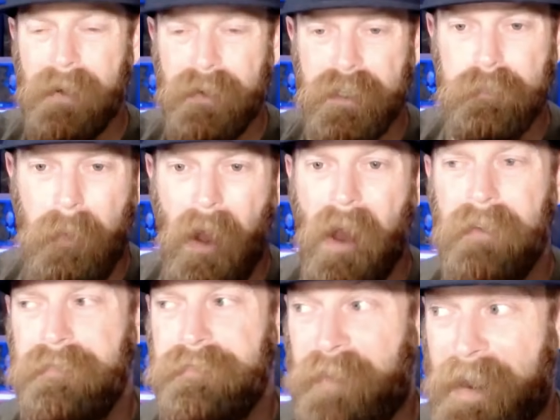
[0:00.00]

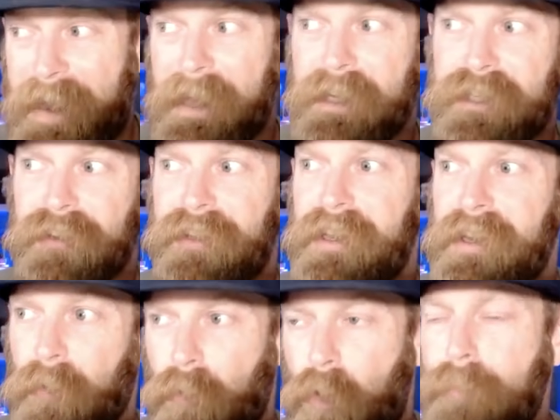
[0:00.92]
spot financially
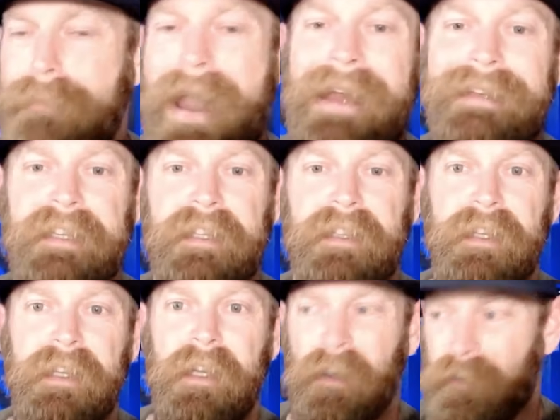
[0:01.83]
or
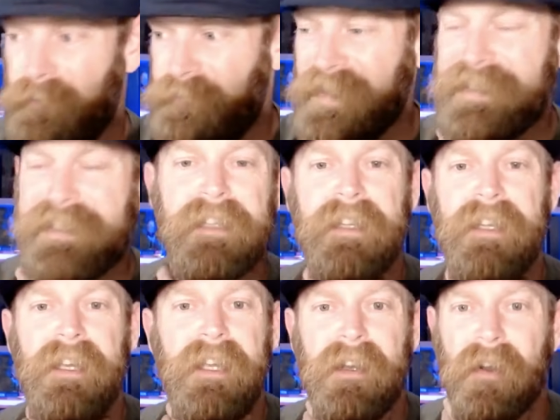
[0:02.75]
romantically or
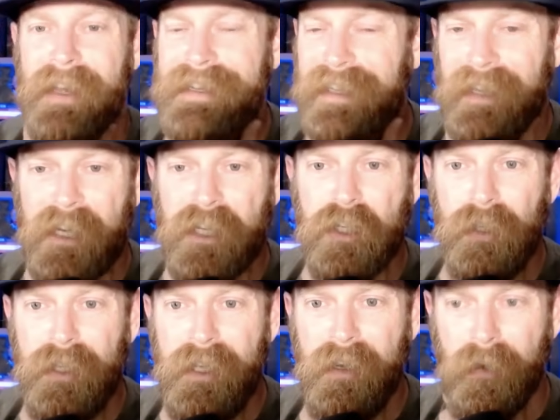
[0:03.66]
physically or
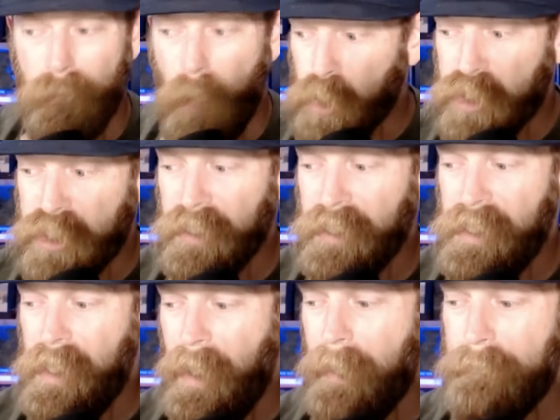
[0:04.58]
intellectually or
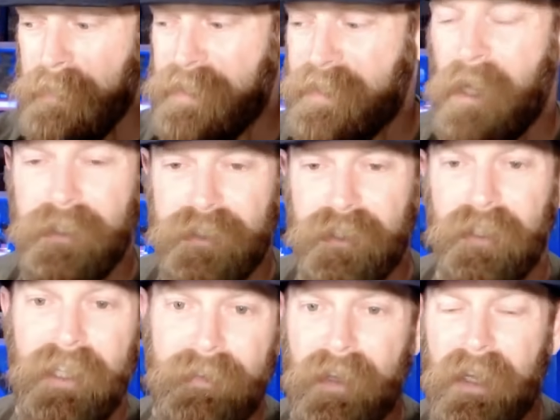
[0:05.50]
emotionally because you're
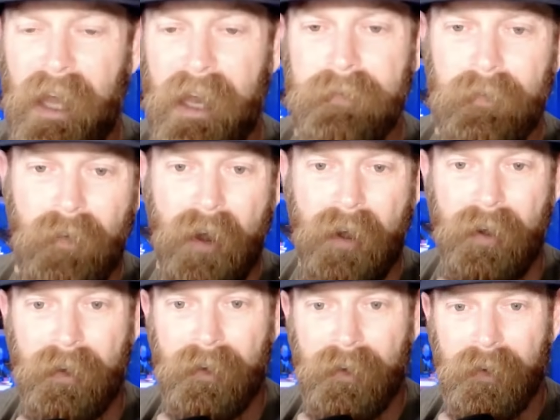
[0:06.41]
living a life of
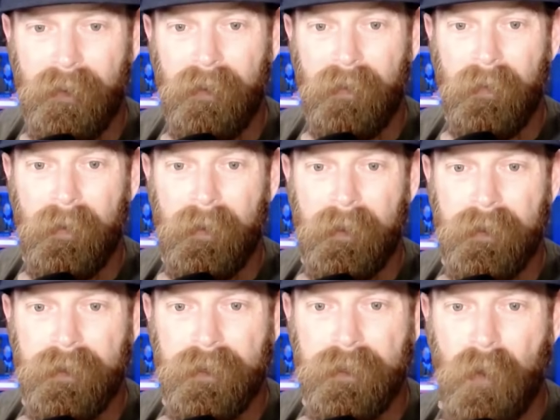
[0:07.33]
honor.
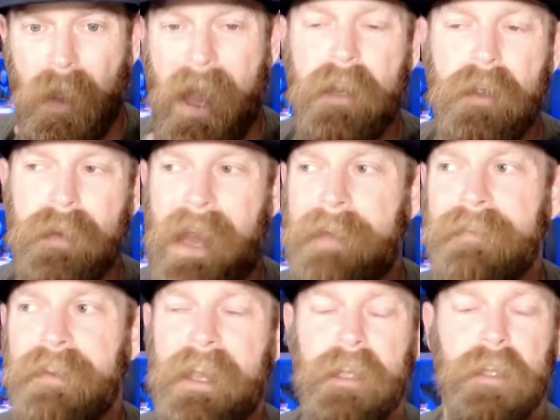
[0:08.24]
So how do you
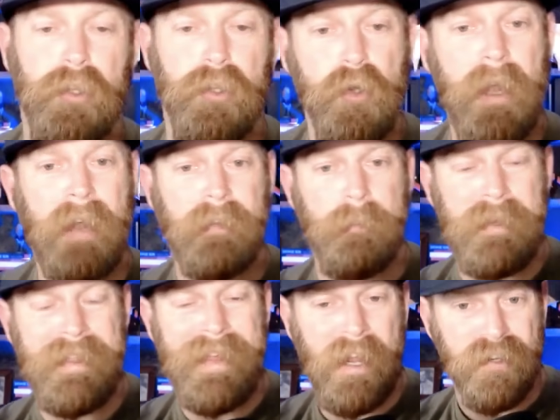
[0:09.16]
navigate? You have to
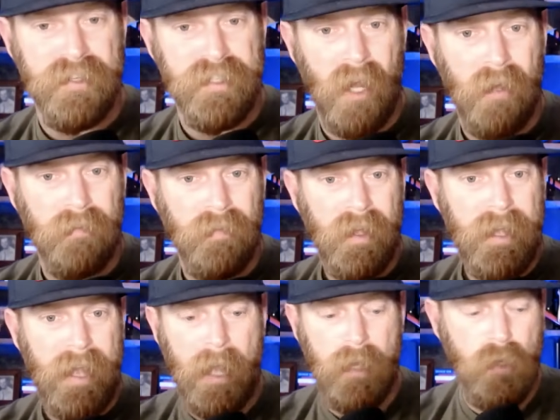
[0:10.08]
be that yourself,
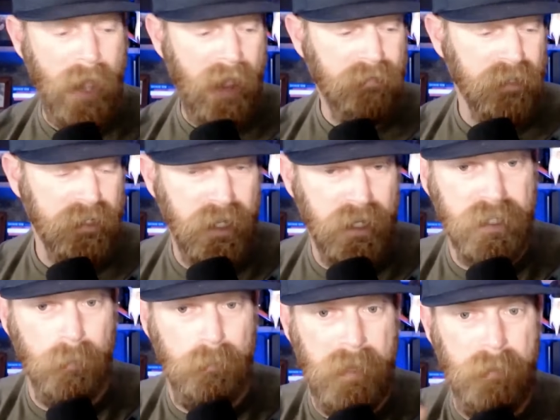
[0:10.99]
and you have to teach
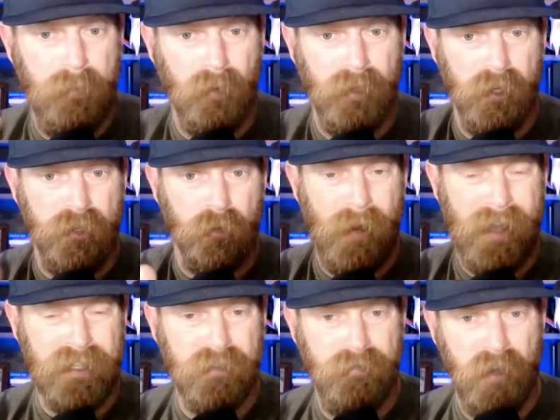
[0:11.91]
the people in your
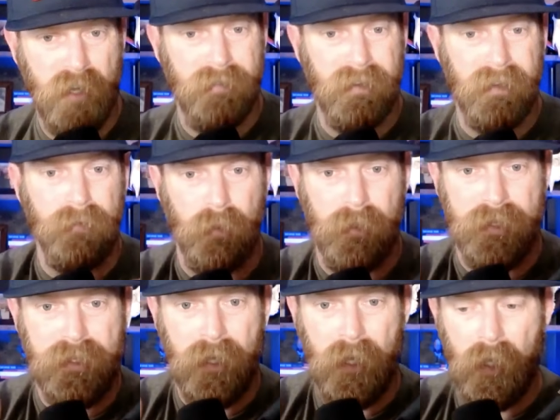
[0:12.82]
direct sphere of
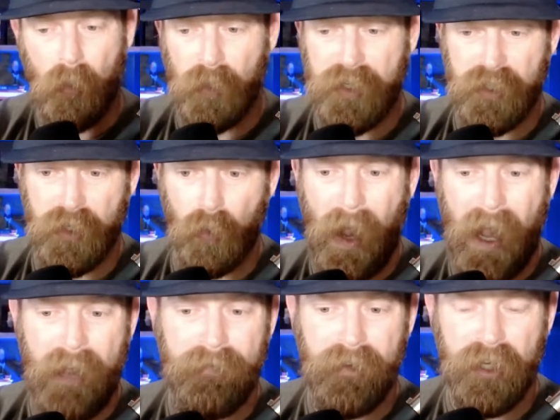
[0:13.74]
influence, which is your
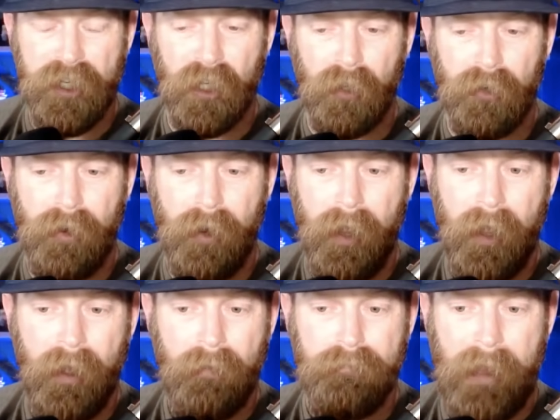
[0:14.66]
wife and your children,
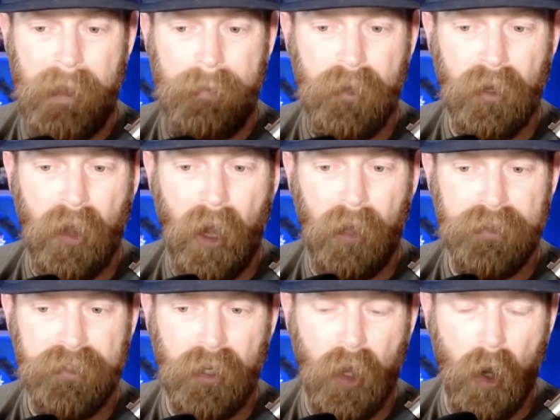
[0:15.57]
maybe your
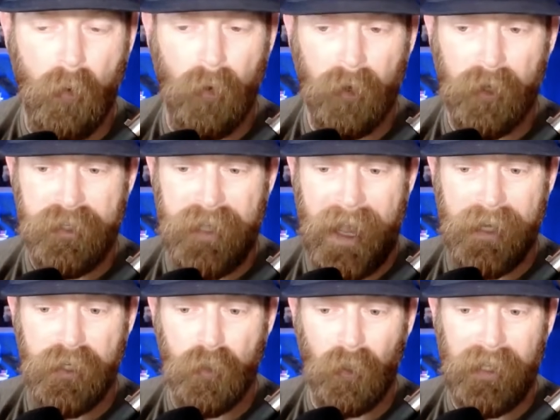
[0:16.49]
colleagues and coworkers,
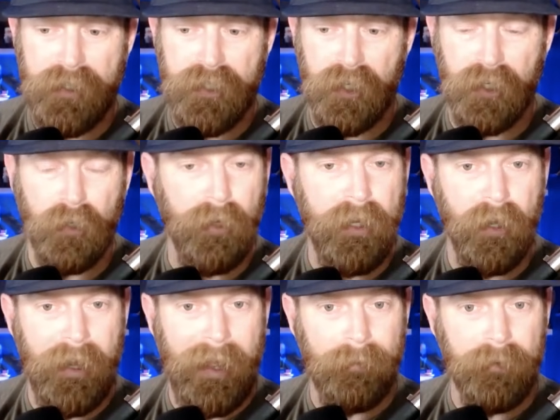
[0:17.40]
and to a lesser degree, your
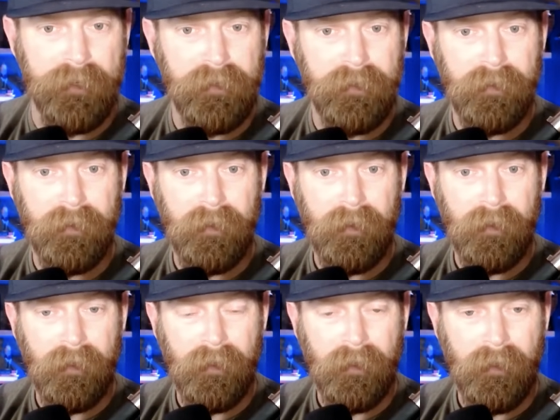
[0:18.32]
neighbors.
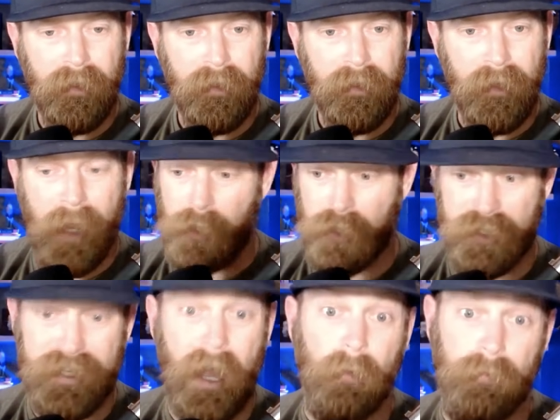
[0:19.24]
And yourself,